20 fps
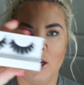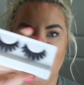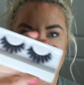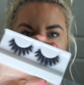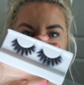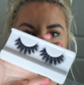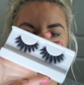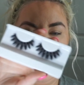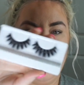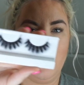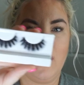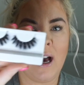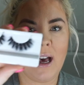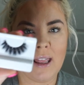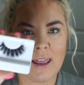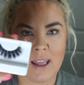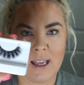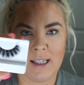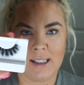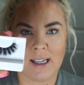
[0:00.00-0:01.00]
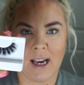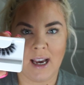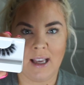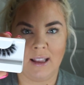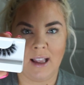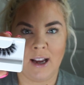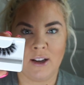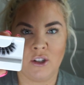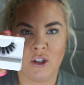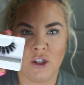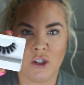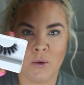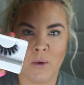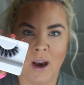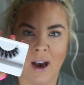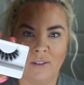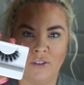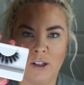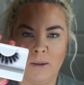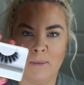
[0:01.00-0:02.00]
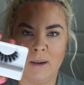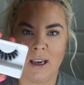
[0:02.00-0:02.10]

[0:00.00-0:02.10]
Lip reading: So when you cut these eyelashes, you have to